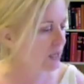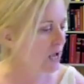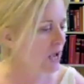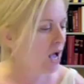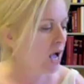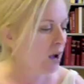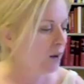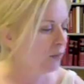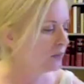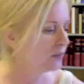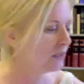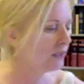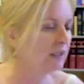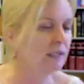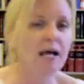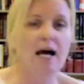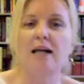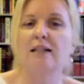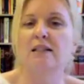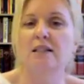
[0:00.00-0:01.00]
I was
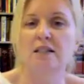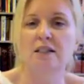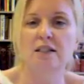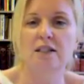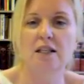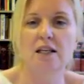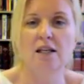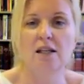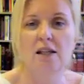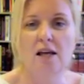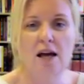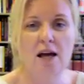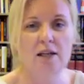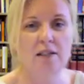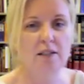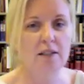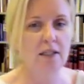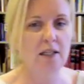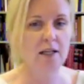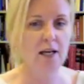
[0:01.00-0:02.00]
glad to see
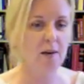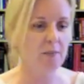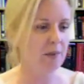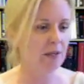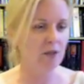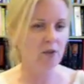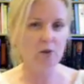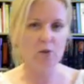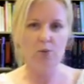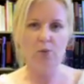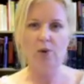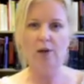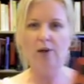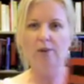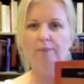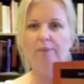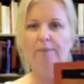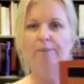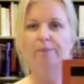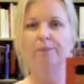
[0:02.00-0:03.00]
that I got my new
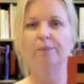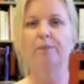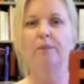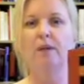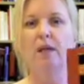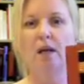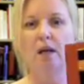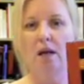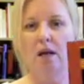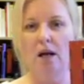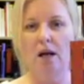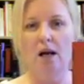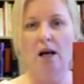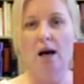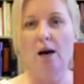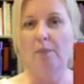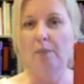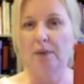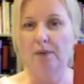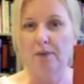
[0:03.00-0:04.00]

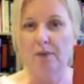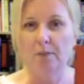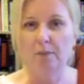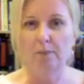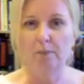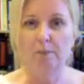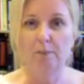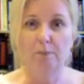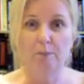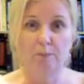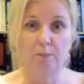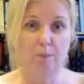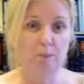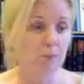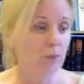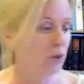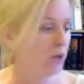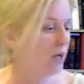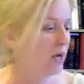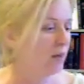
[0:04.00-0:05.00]
copy of the
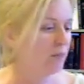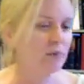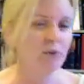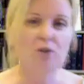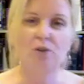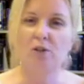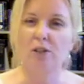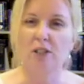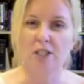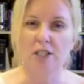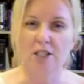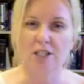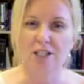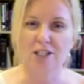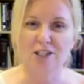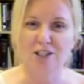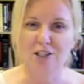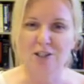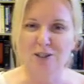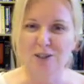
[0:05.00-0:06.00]
book I'm using to
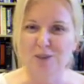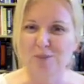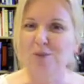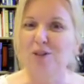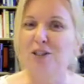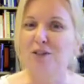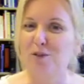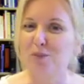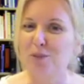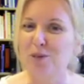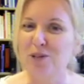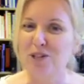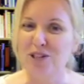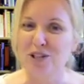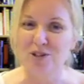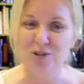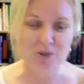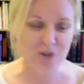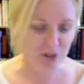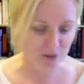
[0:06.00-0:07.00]
teach some civil
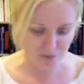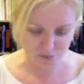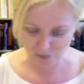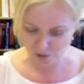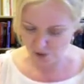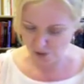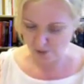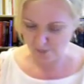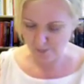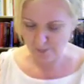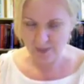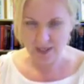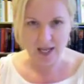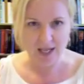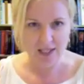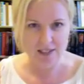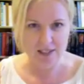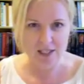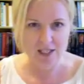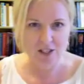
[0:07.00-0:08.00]
procedure in the fall. I
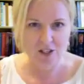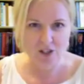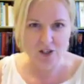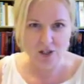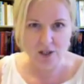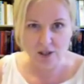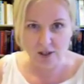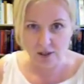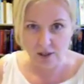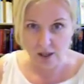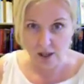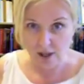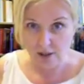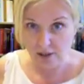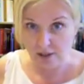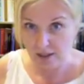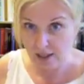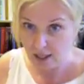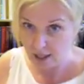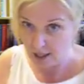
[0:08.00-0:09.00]
teach the
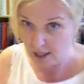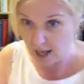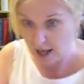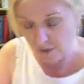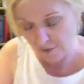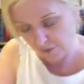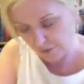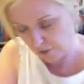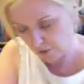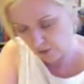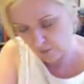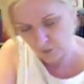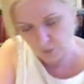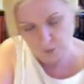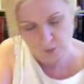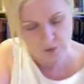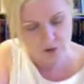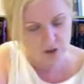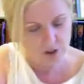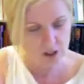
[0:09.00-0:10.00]
second half of civil
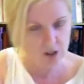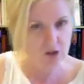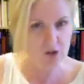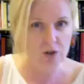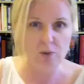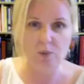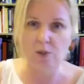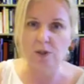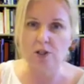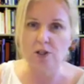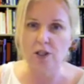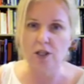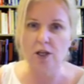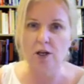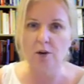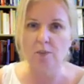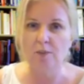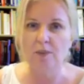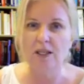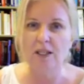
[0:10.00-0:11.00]
procedure, which
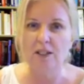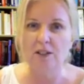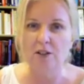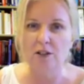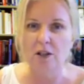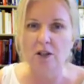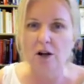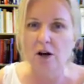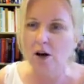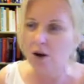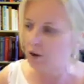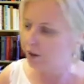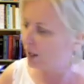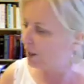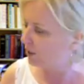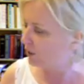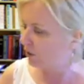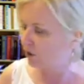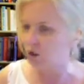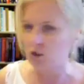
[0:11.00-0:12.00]
here means all
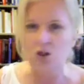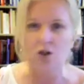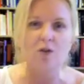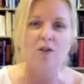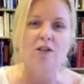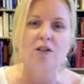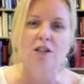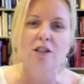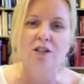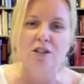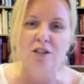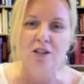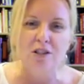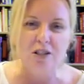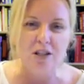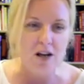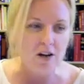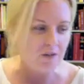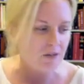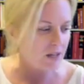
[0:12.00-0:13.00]
kinds of jurisdiction
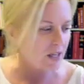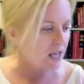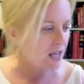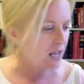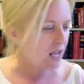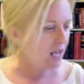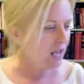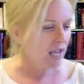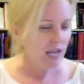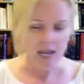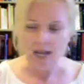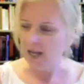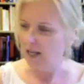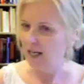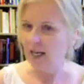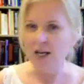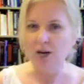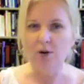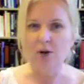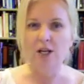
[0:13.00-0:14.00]
stuff,
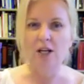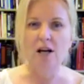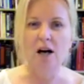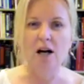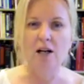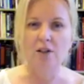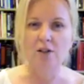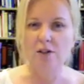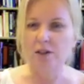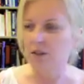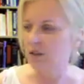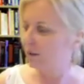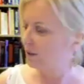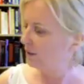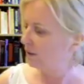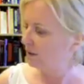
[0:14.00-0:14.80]
and Erie doctrine.